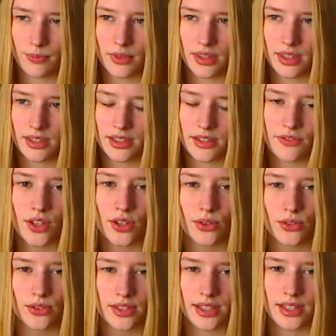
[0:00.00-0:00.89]
the
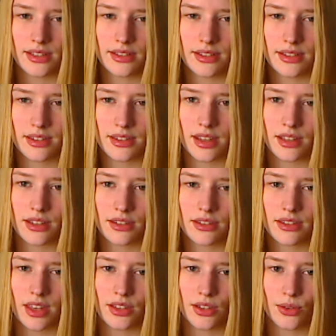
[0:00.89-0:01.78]
difficulties
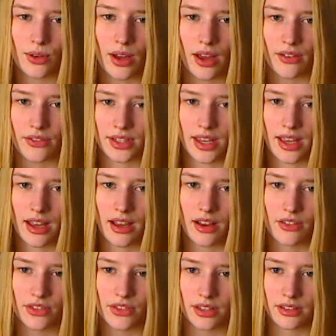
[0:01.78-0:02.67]
that you have to
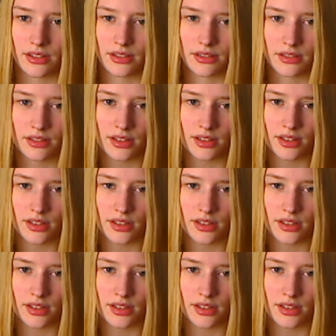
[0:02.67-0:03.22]
have in